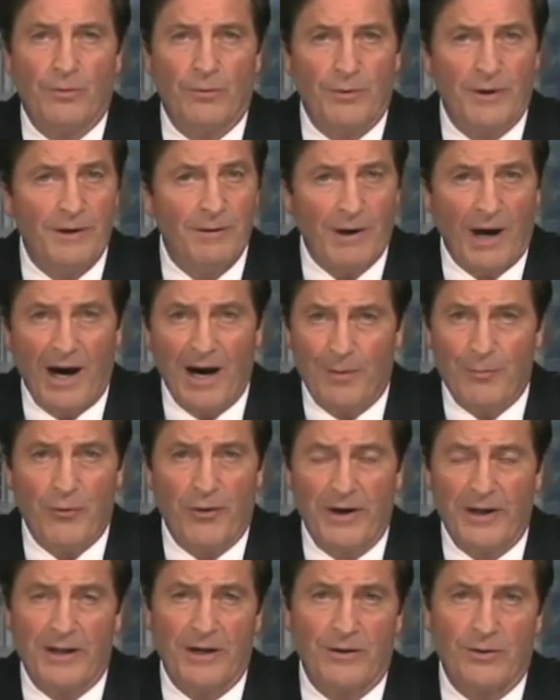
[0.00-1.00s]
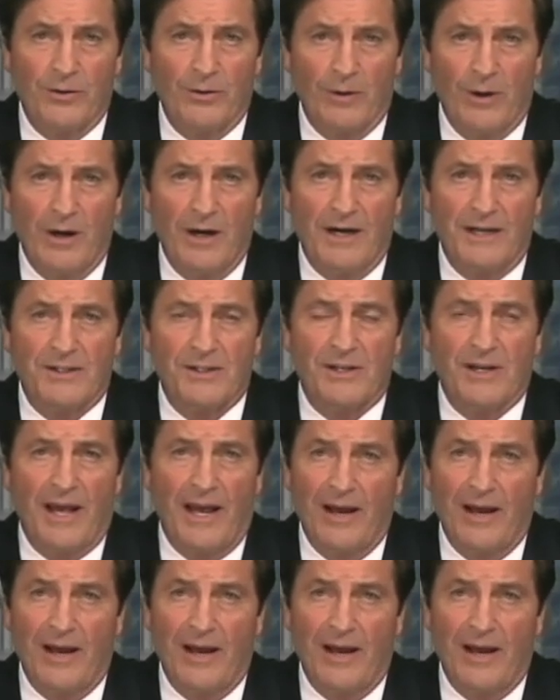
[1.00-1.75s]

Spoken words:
We operate under laws,